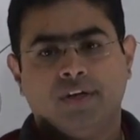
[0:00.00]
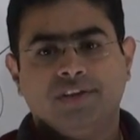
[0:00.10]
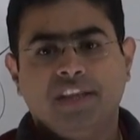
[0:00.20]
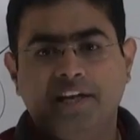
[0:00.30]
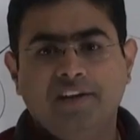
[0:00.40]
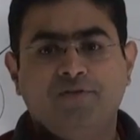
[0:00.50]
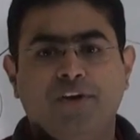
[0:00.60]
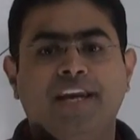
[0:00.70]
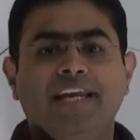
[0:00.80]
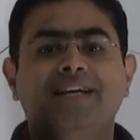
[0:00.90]
the
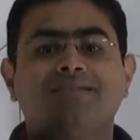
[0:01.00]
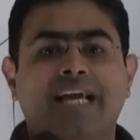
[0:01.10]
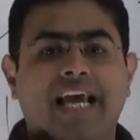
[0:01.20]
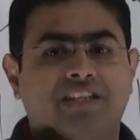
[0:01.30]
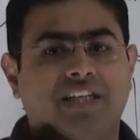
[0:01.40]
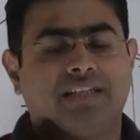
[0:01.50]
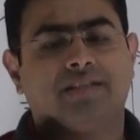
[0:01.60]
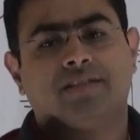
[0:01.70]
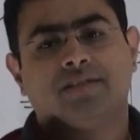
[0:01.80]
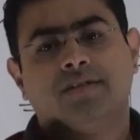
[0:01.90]
nefarious
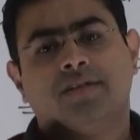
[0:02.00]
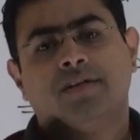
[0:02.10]
agents.